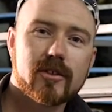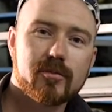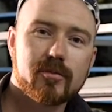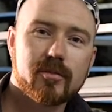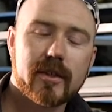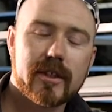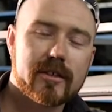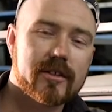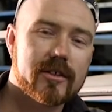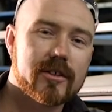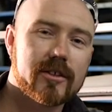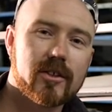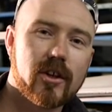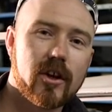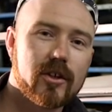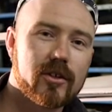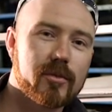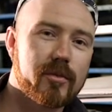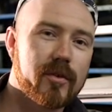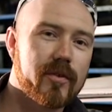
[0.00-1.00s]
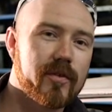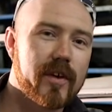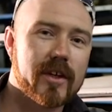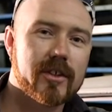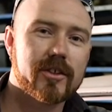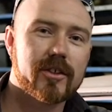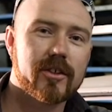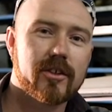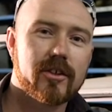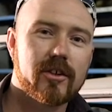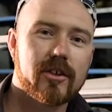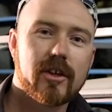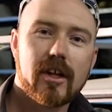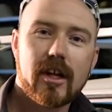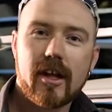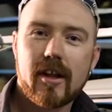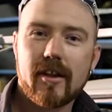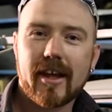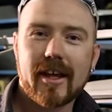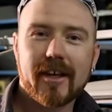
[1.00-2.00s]
please consult a professional.
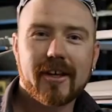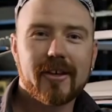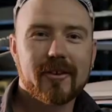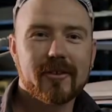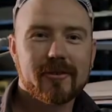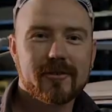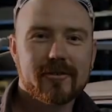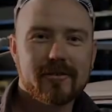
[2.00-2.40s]
Thank you.